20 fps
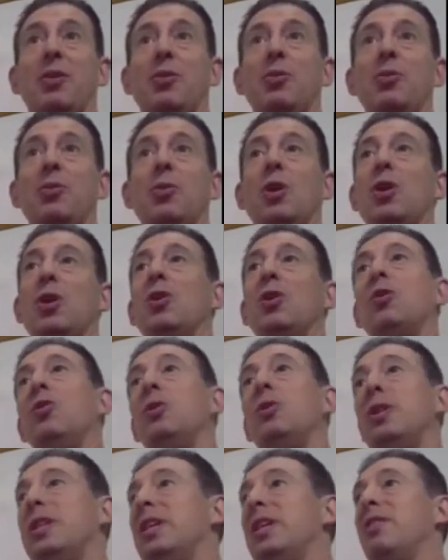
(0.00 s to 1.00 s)
Who
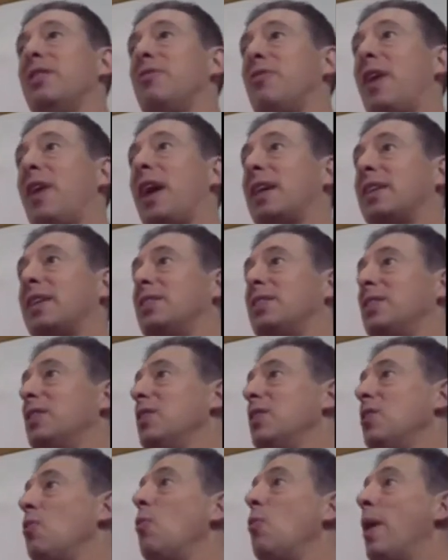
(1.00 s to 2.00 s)
did it affect?
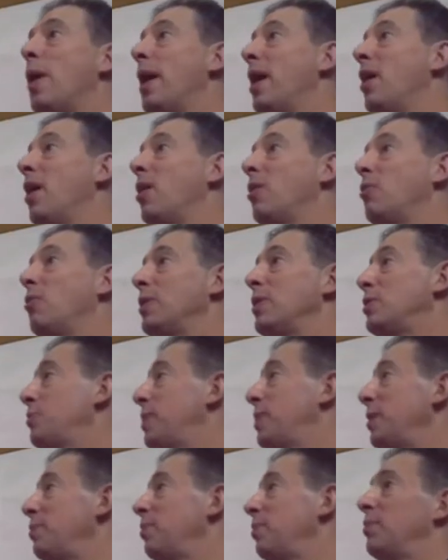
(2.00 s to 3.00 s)
Which
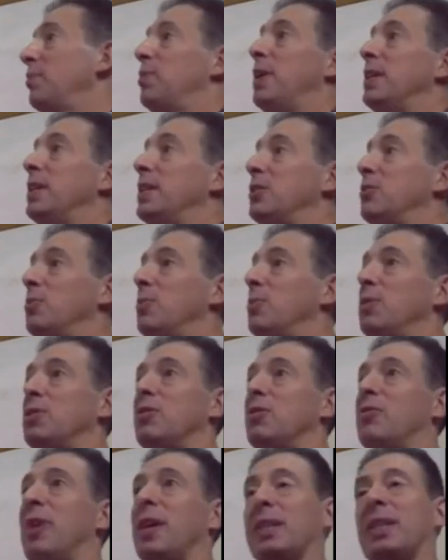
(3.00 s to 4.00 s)
people and places were
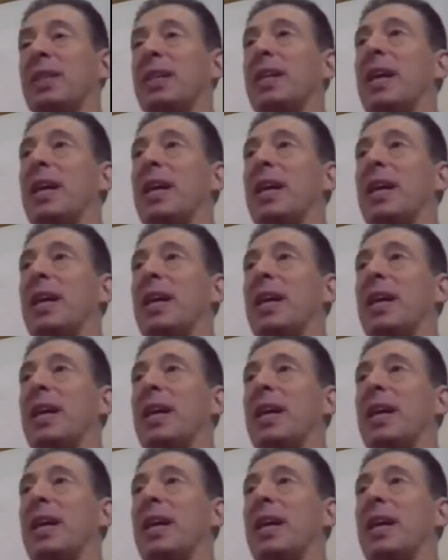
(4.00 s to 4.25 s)
most affected.